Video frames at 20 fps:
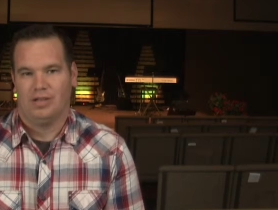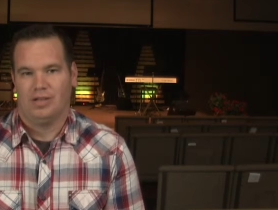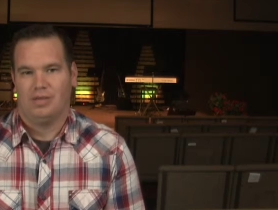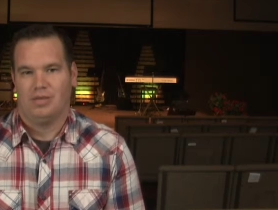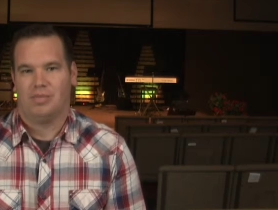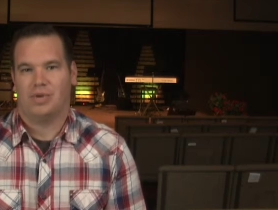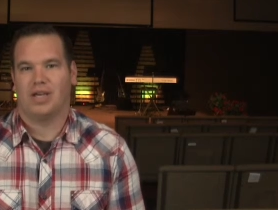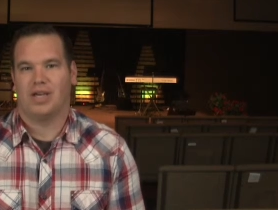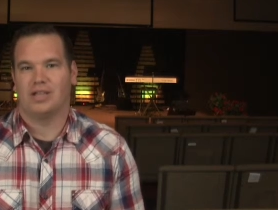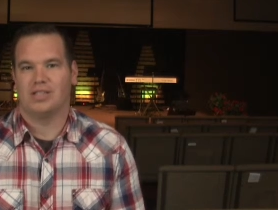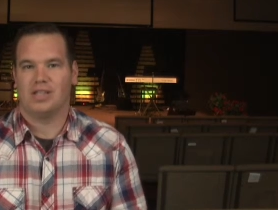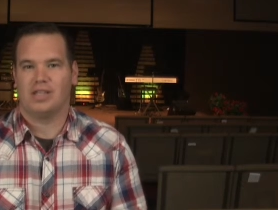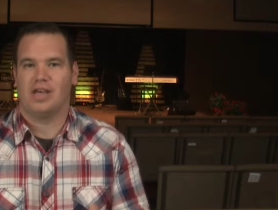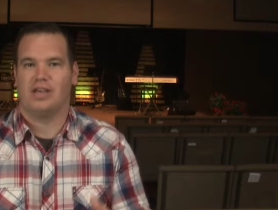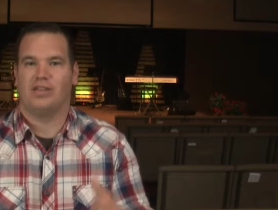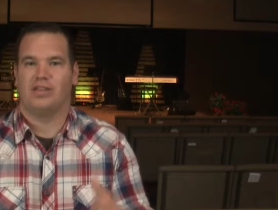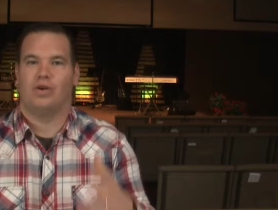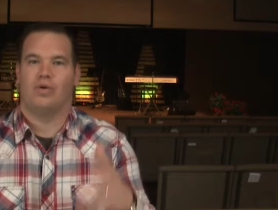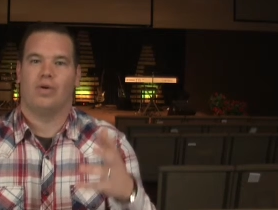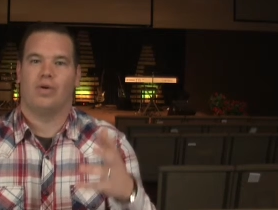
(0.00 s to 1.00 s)
Because of that,
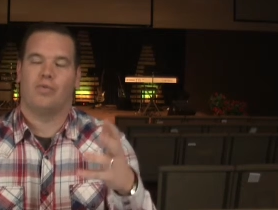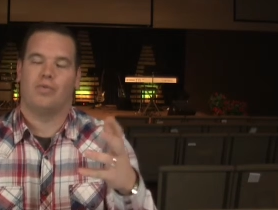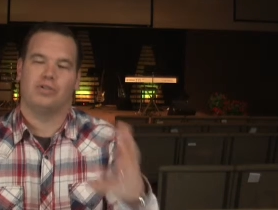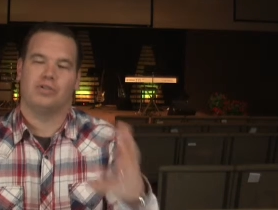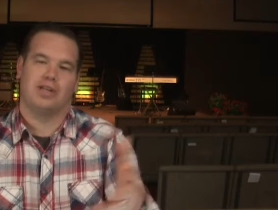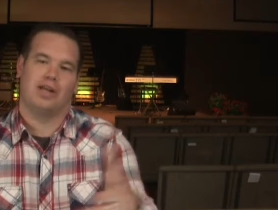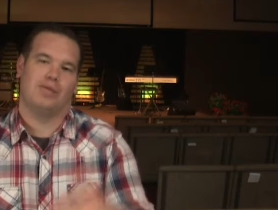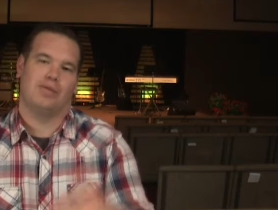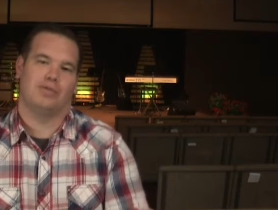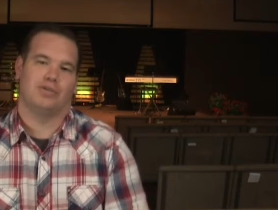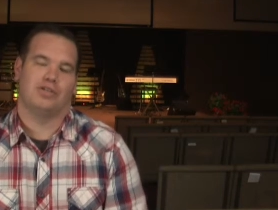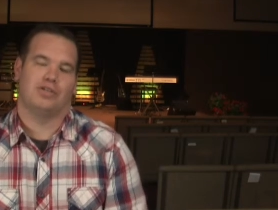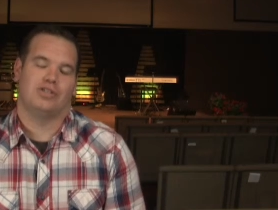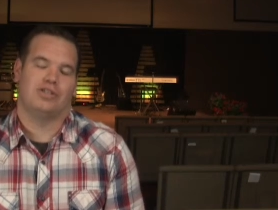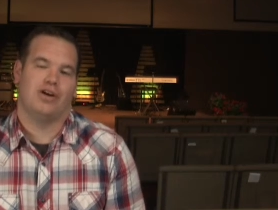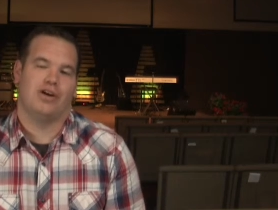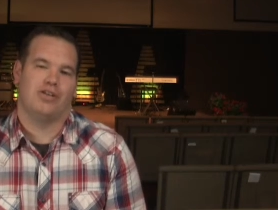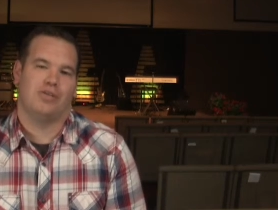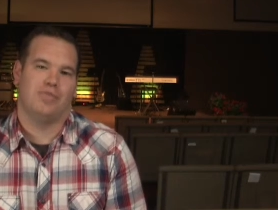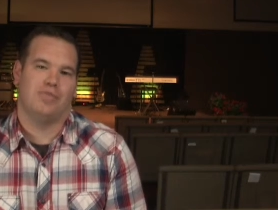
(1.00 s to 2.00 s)
though, I wasn't able to
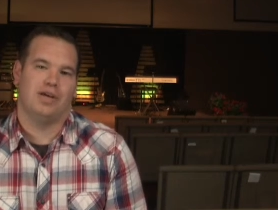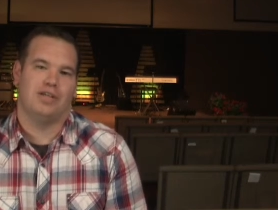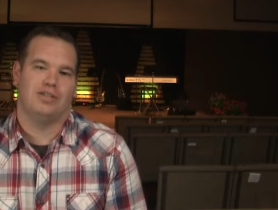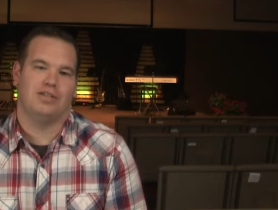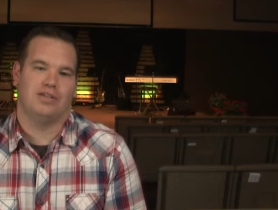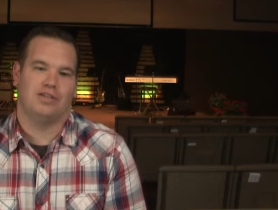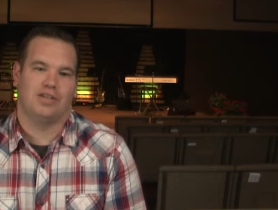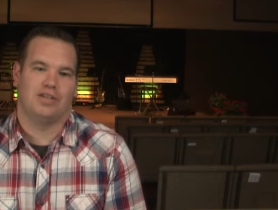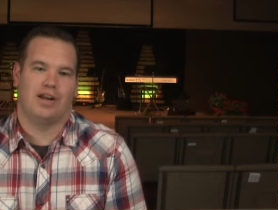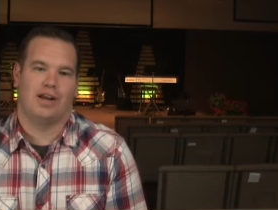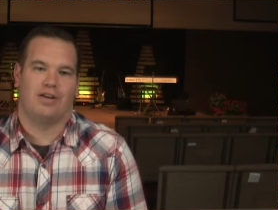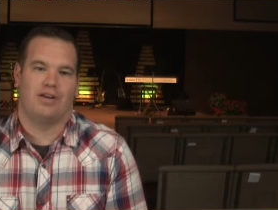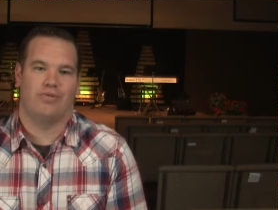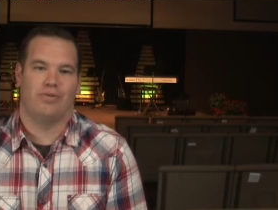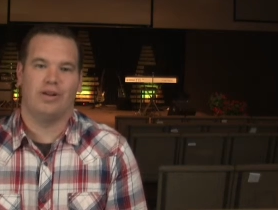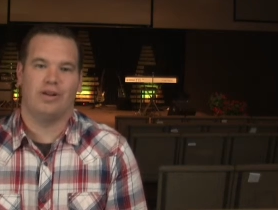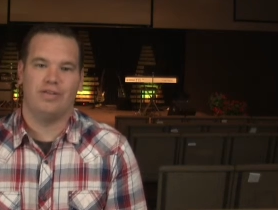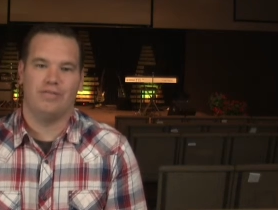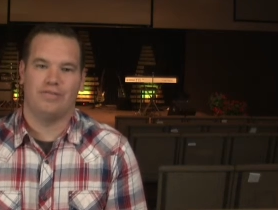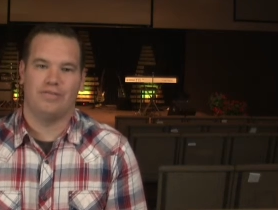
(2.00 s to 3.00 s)
share the message that I had
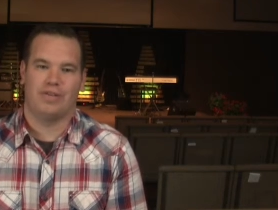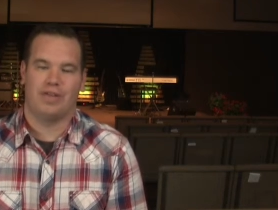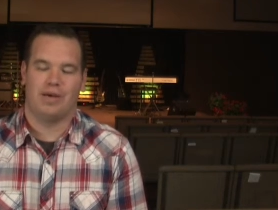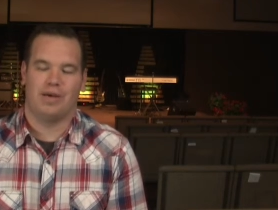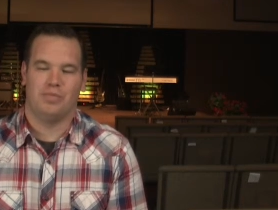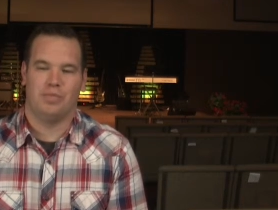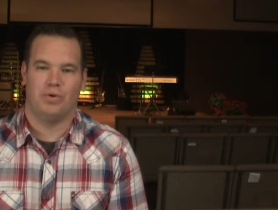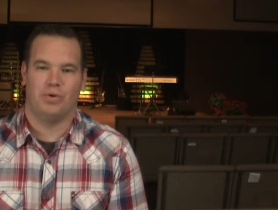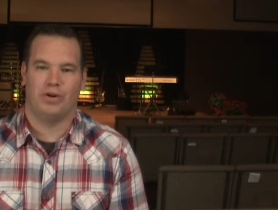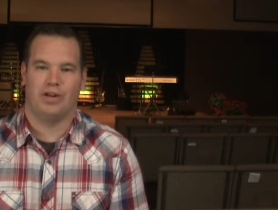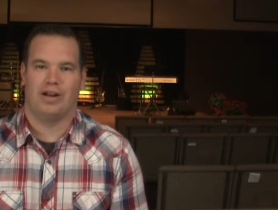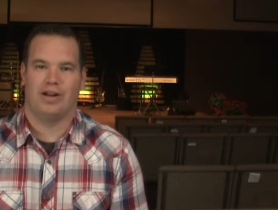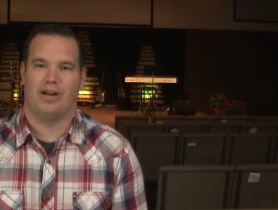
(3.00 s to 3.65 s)
written for that morning.